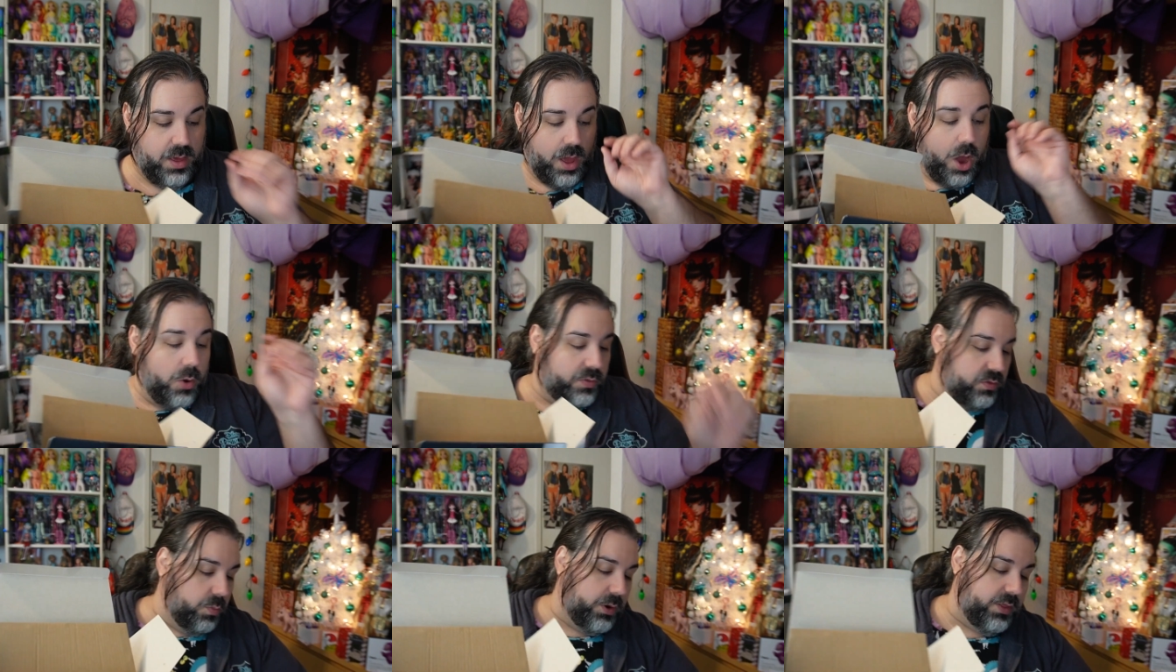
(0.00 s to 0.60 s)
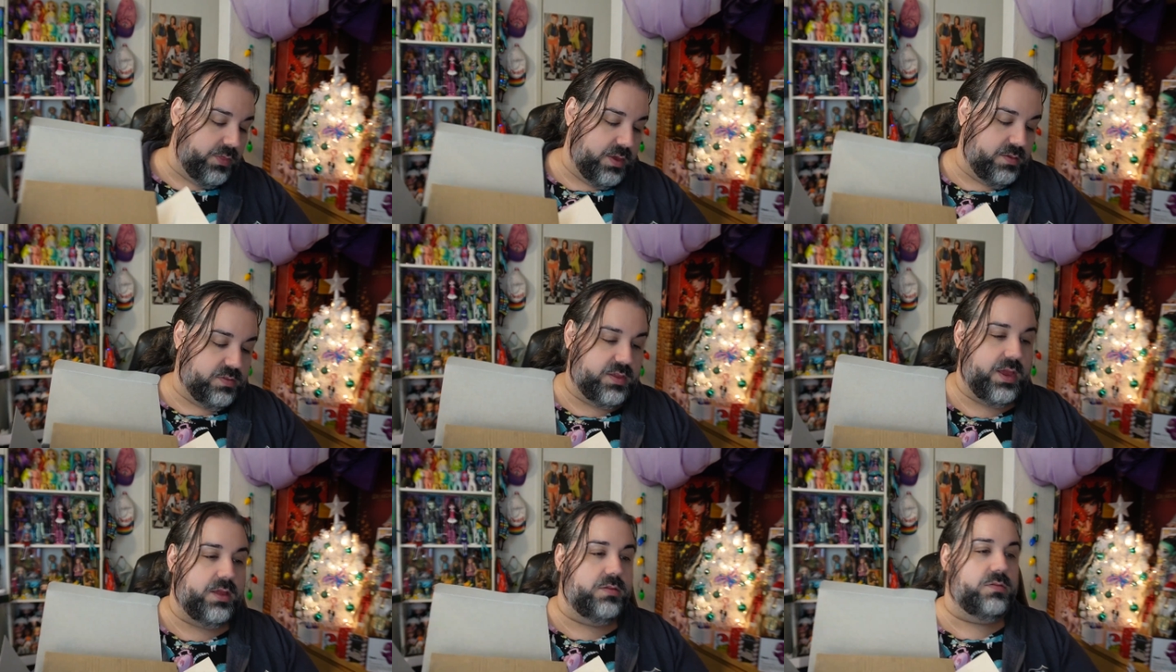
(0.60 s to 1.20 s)
Oh, it's one of these
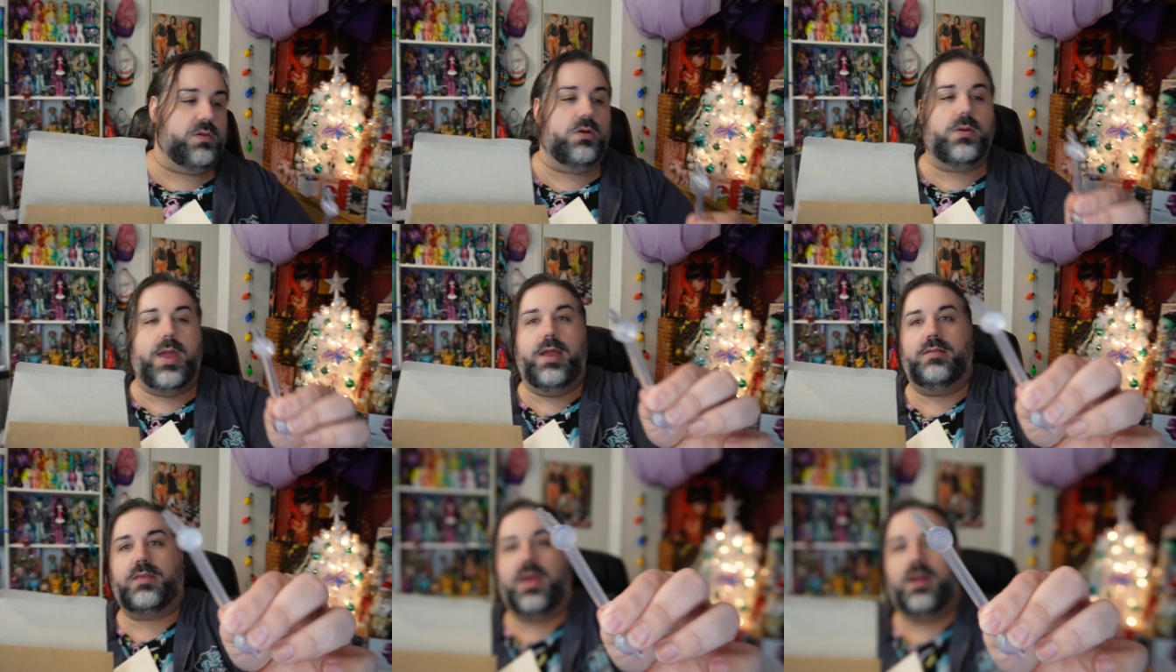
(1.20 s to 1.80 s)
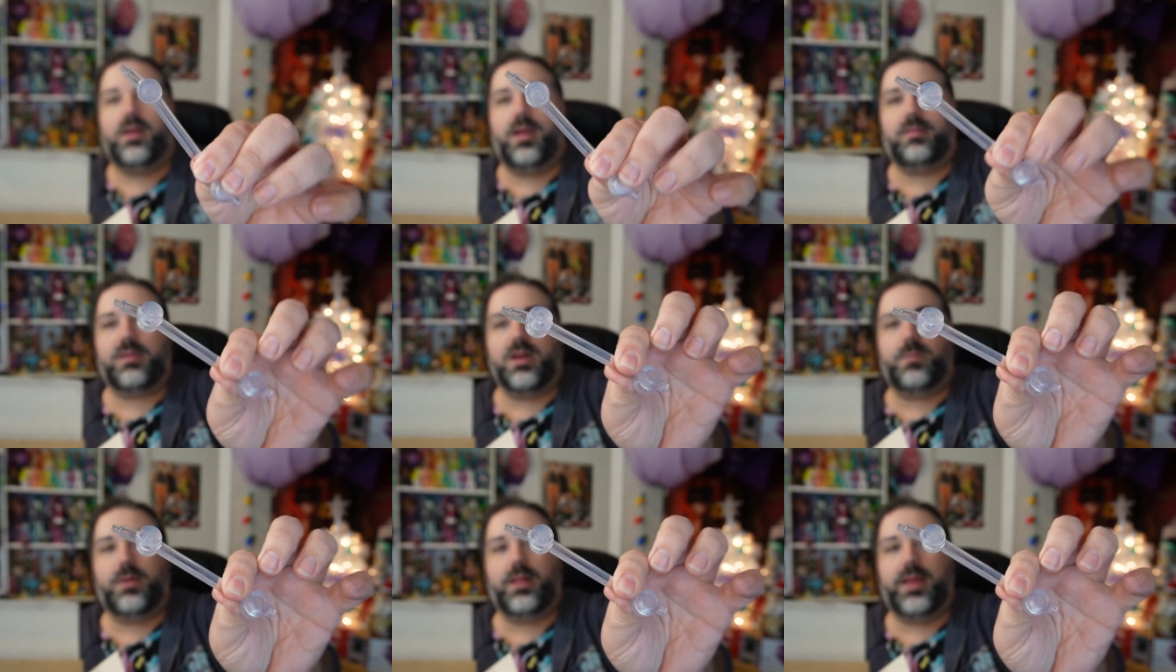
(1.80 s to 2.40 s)
stands. Okay, it's kind of it's
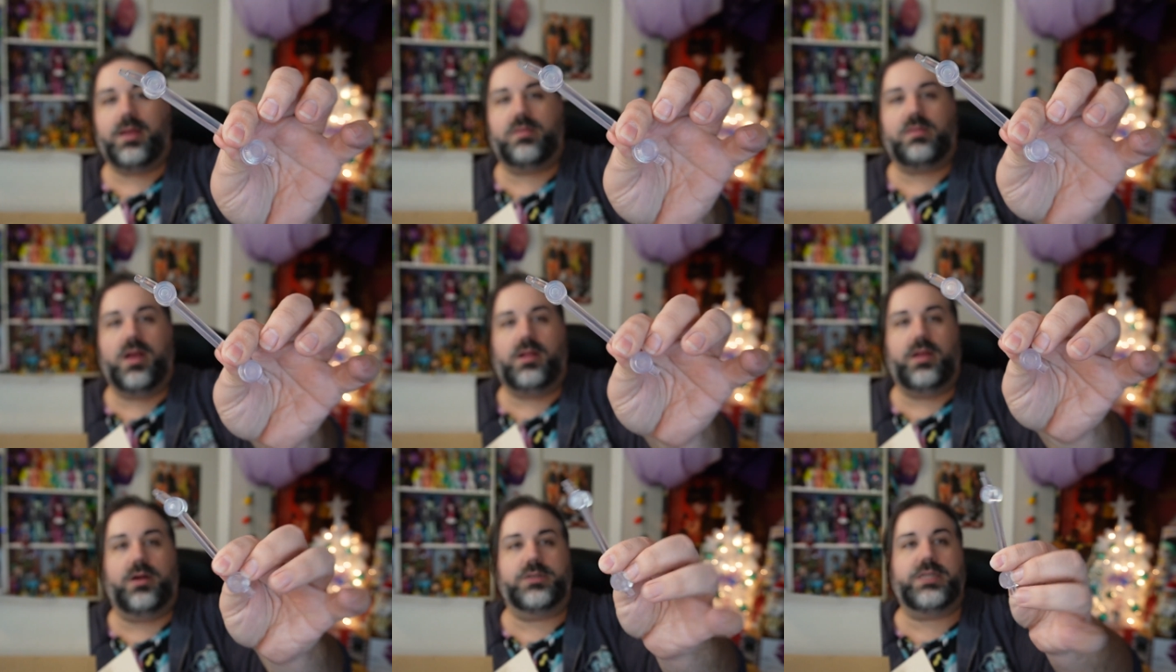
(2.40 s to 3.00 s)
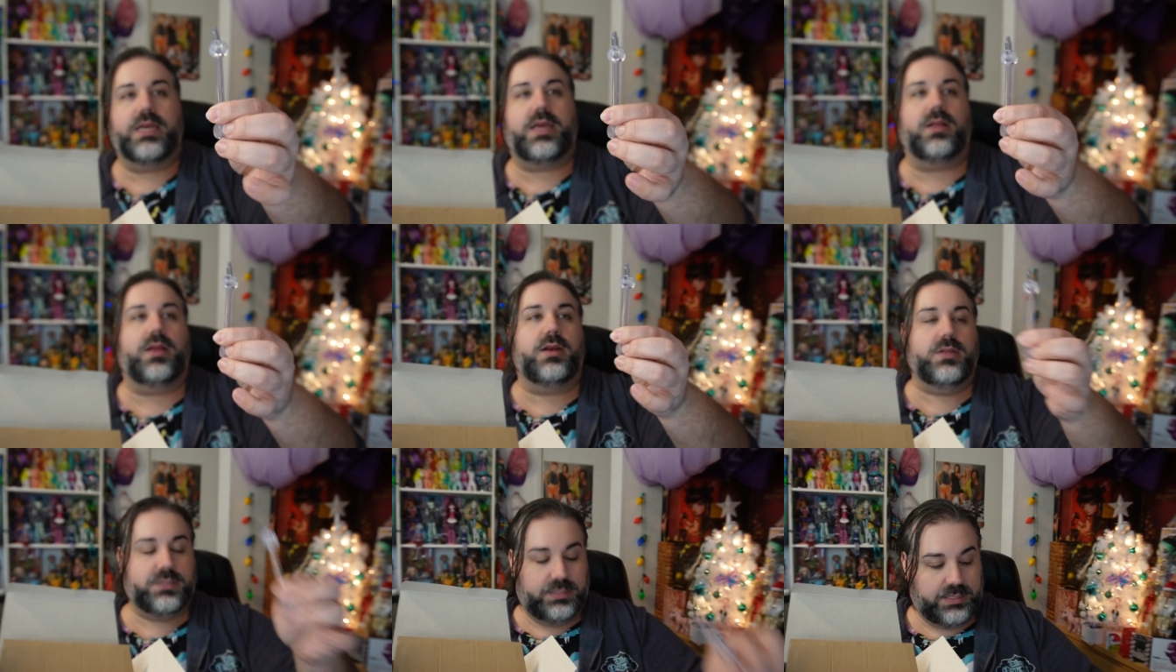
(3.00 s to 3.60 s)
gonna be like a slightly
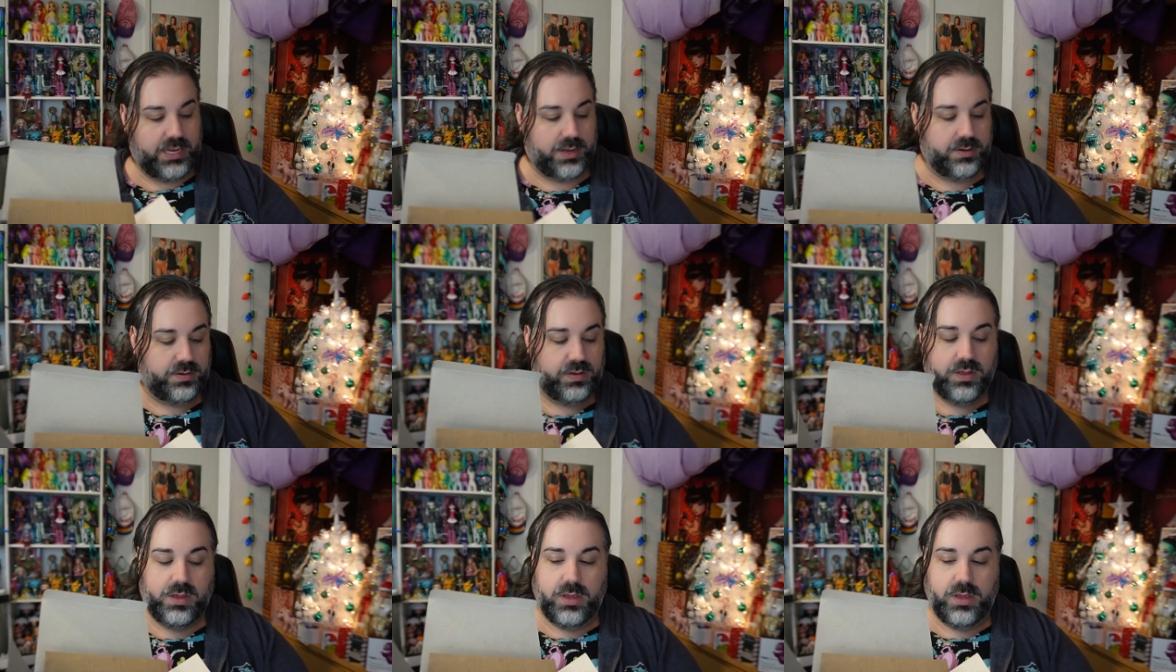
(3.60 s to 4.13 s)
articulated stand.